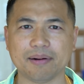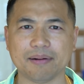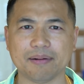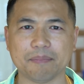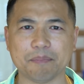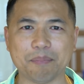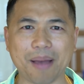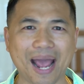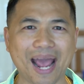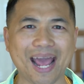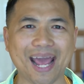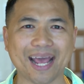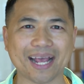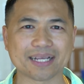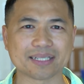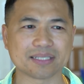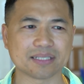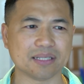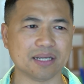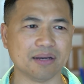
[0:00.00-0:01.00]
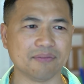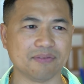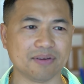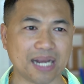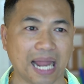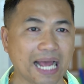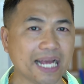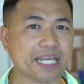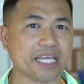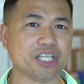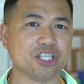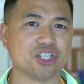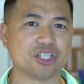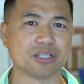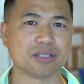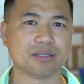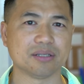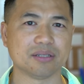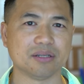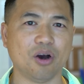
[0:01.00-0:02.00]
bags of luggage,
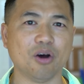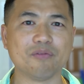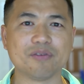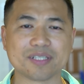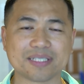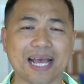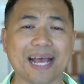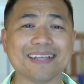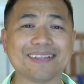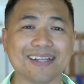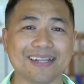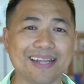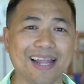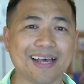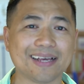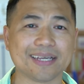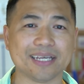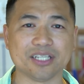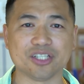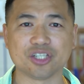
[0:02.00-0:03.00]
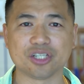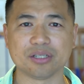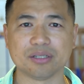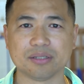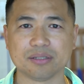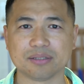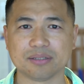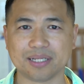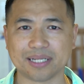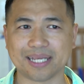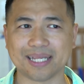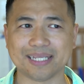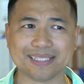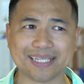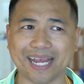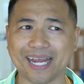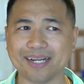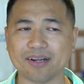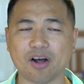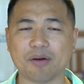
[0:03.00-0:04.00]
oversized luggage, to
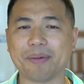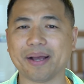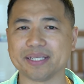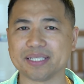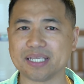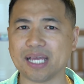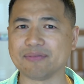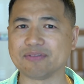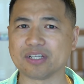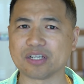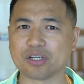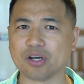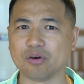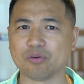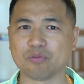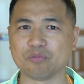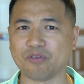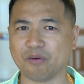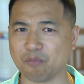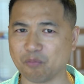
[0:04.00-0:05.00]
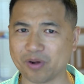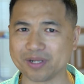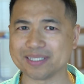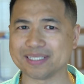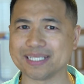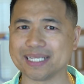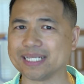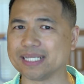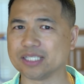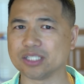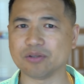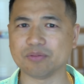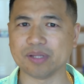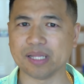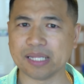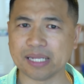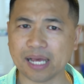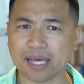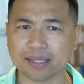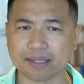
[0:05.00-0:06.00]
contain all my stuff, to go from one city to
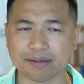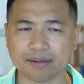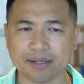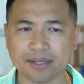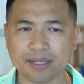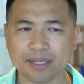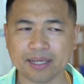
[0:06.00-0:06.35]
another.